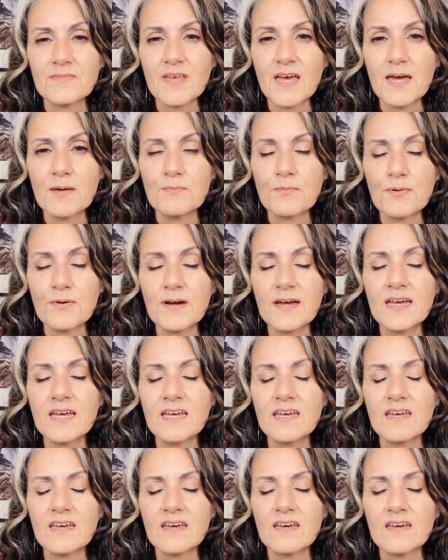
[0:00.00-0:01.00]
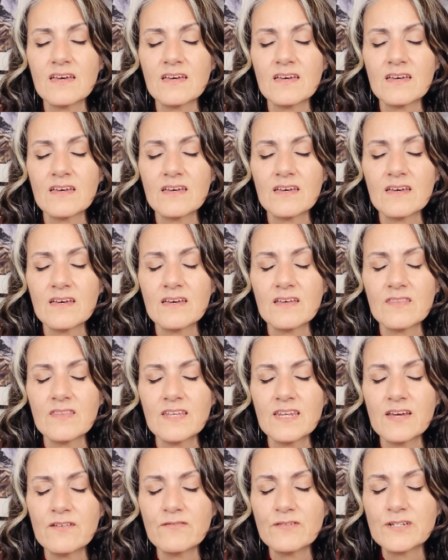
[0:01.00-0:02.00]
I pray that
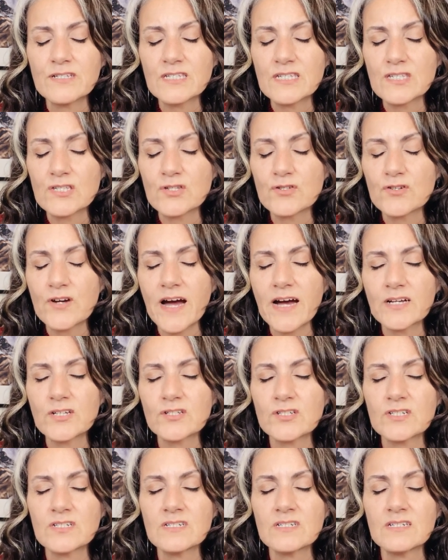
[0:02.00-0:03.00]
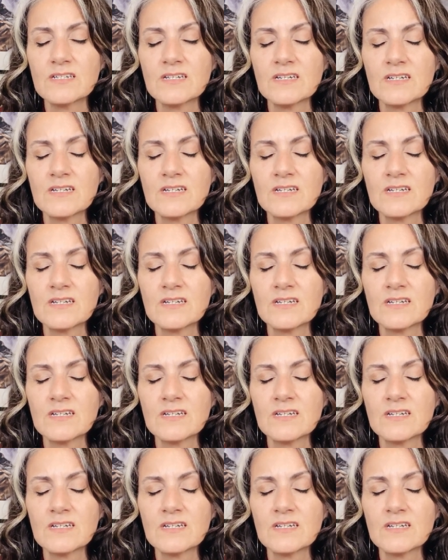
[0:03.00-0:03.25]
every distraction,